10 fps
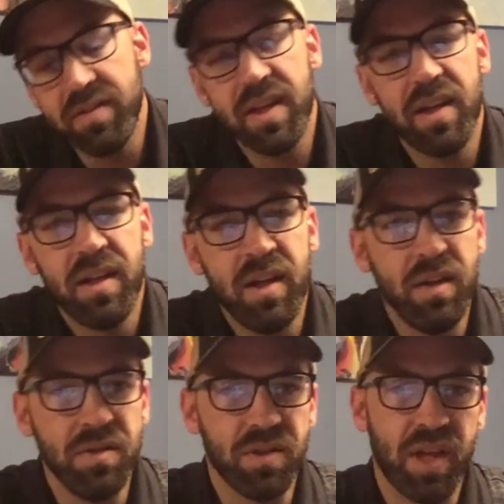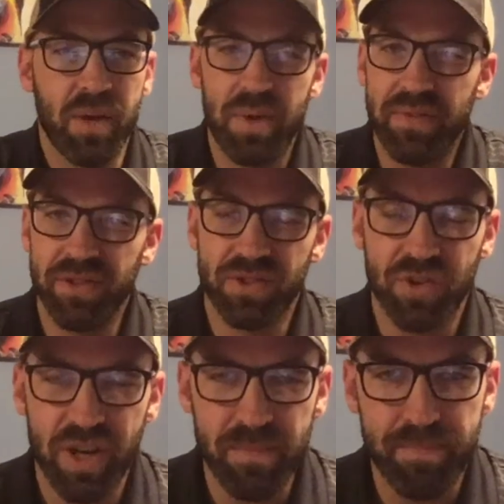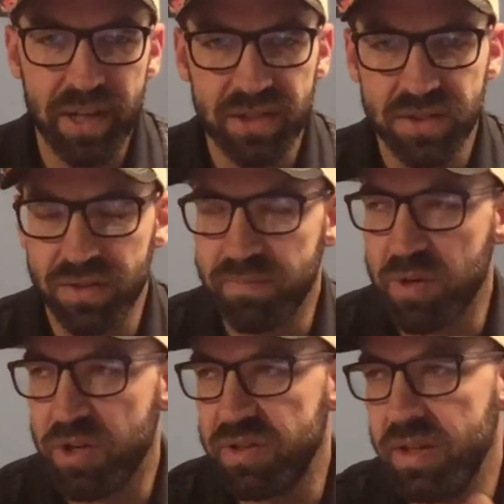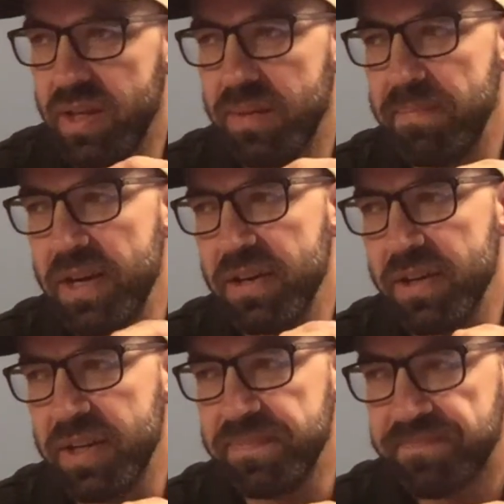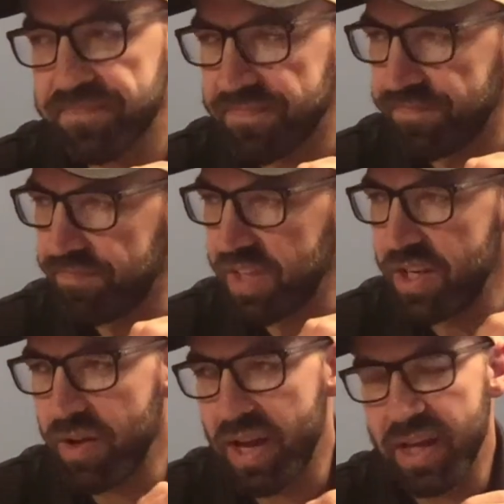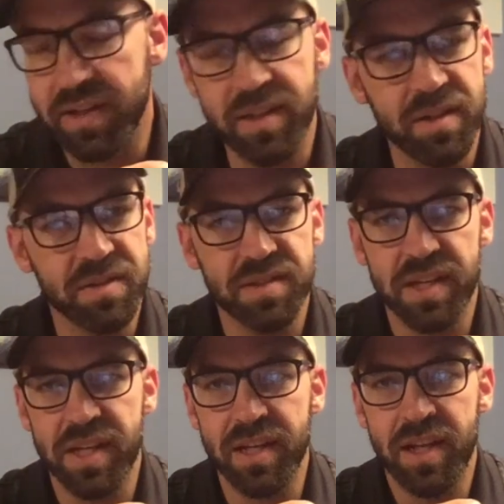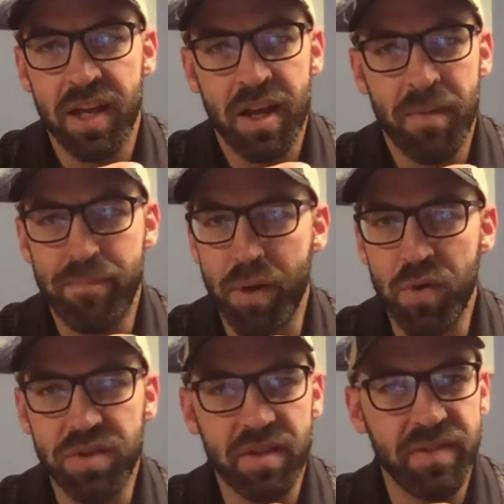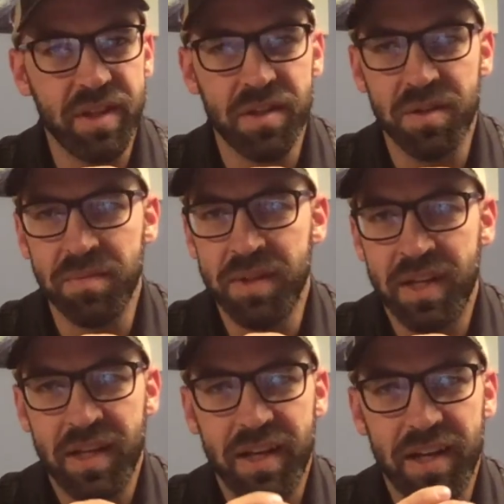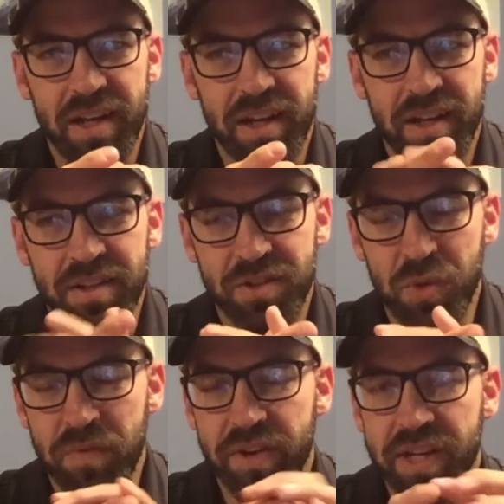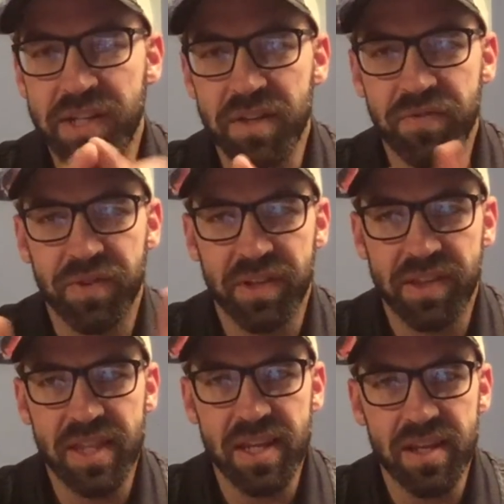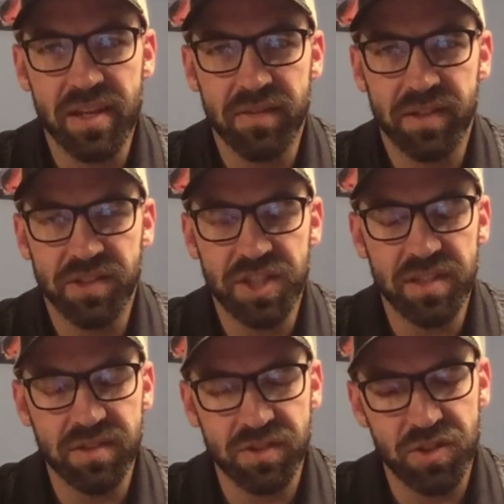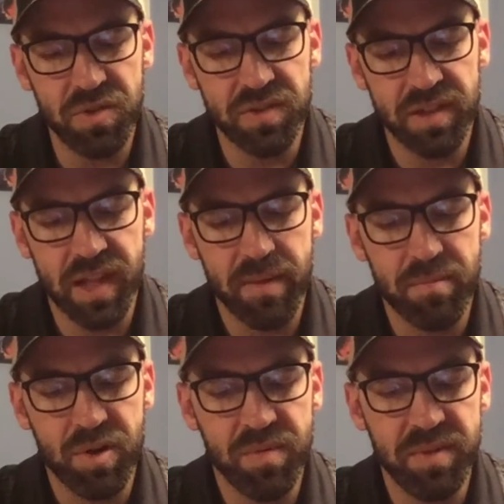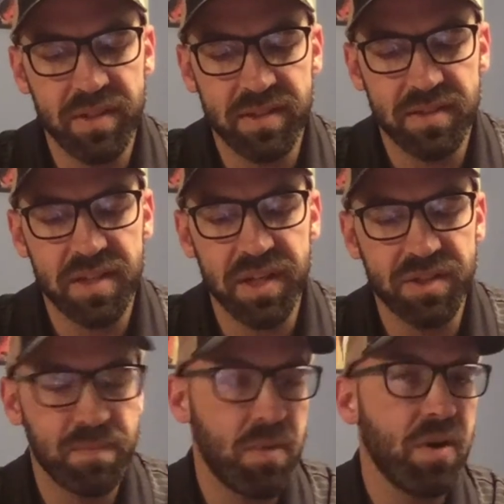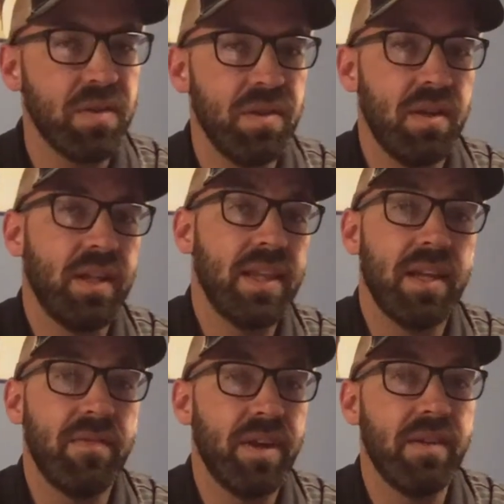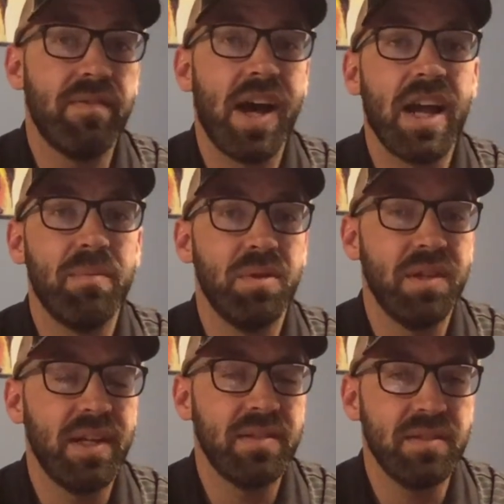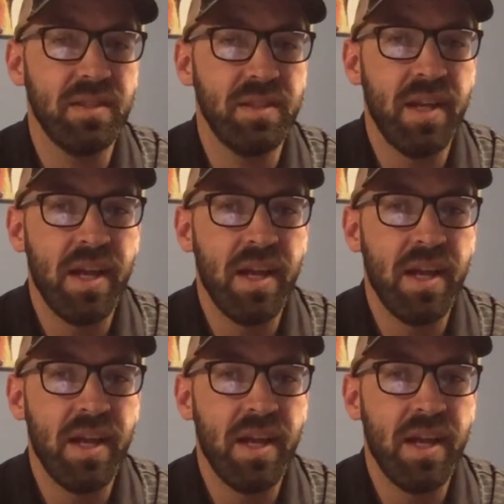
that look like? We have this great picture of Martha and Mary, at a dinner scene, both of them doing very different things, and Jesus using that moment to teach Martha, I think, a very valuable lesson,